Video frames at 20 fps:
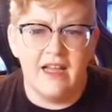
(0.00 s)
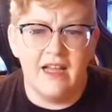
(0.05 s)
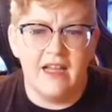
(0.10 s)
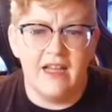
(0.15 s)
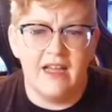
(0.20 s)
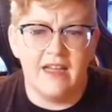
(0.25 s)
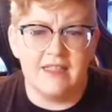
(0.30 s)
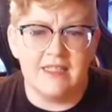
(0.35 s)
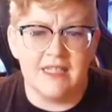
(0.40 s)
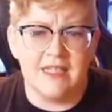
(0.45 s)

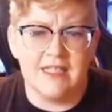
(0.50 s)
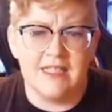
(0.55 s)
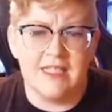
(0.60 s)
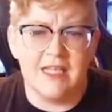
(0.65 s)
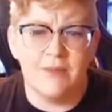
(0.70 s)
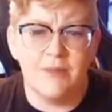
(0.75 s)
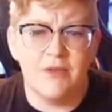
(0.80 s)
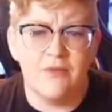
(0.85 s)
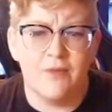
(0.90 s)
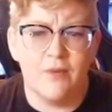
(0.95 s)
As I
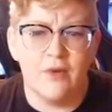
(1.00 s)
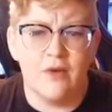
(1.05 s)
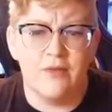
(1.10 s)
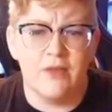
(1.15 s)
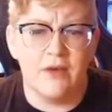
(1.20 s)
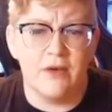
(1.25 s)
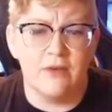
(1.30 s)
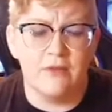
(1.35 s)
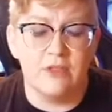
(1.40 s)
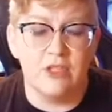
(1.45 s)
said before,
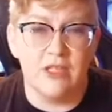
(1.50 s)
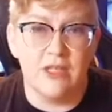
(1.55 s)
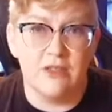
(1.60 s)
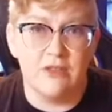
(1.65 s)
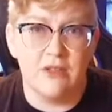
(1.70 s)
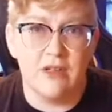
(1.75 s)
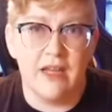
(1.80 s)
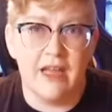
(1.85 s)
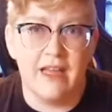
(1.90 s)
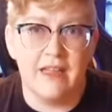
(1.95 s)
though,
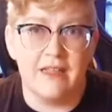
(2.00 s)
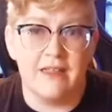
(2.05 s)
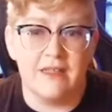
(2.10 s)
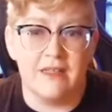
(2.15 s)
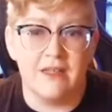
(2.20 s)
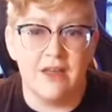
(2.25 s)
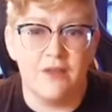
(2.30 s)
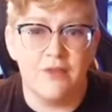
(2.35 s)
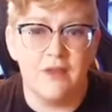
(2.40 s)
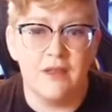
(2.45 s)
gender had
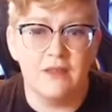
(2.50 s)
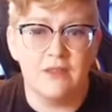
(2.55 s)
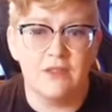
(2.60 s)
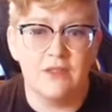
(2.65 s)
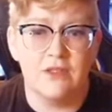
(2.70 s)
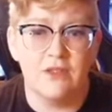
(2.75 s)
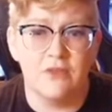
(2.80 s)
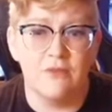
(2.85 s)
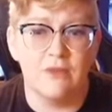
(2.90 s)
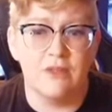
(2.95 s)
nothing to
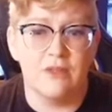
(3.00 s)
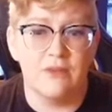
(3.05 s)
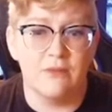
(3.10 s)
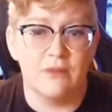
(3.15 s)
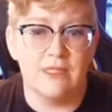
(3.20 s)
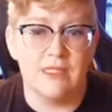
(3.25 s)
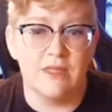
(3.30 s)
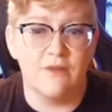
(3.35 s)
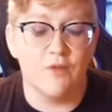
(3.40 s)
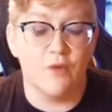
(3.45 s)
do with the
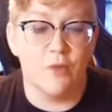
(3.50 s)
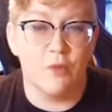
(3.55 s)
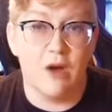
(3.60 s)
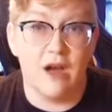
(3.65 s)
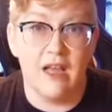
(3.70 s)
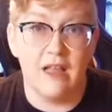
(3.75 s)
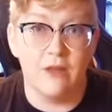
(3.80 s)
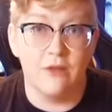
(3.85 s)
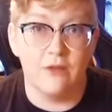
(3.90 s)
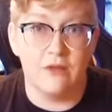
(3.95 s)
reason for
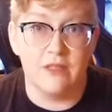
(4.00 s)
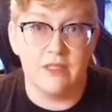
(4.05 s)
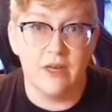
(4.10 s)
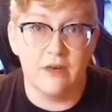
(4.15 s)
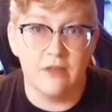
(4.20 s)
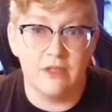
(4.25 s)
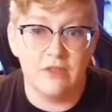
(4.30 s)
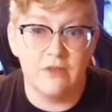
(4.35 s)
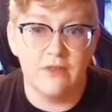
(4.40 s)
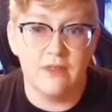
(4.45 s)
why I learned how
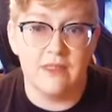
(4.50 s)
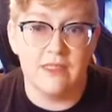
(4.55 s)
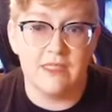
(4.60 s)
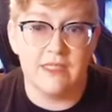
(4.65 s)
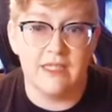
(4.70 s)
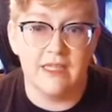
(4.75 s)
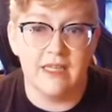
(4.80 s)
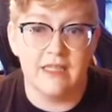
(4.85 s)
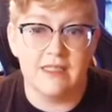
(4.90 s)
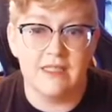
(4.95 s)
to do these
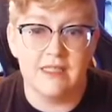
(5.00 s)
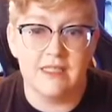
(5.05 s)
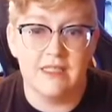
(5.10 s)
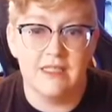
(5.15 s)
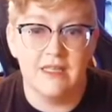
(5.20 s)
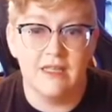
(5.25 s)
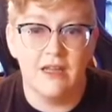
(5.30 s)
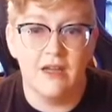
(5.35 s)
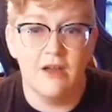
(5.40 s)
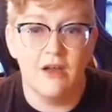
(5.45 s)
things.
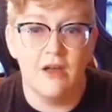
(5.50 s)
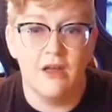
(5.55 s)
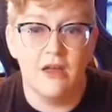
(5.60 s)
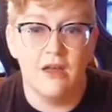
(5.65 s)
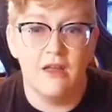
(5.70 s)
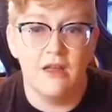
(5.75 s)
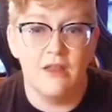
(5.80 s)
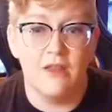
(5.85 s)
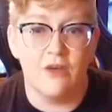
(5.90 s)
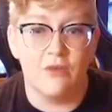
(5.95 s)

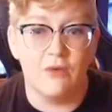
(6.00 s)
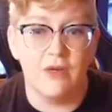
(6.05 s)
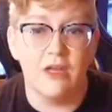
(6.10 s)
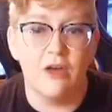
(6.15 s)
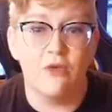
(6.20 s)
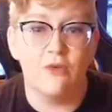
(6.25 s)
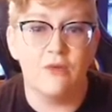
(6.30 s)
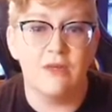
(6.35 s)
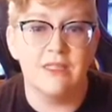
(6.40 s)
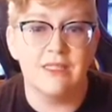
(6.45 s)
The
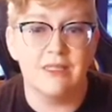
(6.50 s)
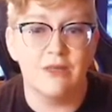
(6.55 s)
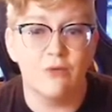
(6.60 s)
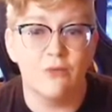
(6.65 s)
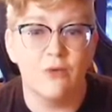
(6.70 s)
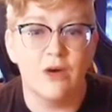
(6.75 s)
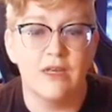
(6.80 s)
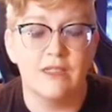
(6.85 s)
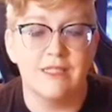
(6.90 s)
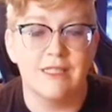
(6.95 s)
real reason
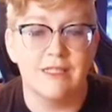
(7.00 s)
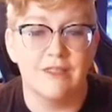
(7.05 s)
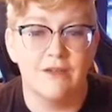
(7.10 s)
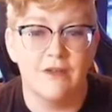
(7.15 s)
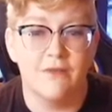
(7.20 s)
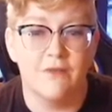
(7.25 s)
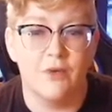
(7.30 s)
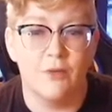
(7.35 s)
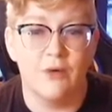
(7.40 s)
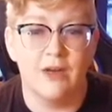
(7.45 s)
was,
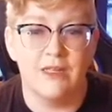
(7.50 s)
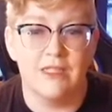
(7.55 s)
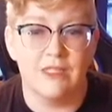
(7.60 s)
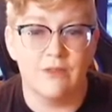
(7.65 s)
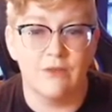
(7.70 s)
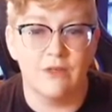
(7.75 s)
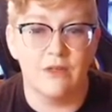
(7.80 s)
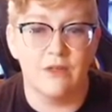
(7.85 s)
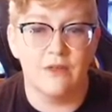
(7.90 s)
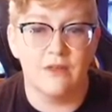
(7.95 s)
for what it's
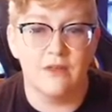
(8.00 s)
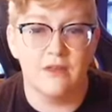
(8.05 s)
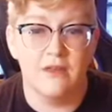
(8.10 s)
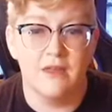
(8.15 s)
worth,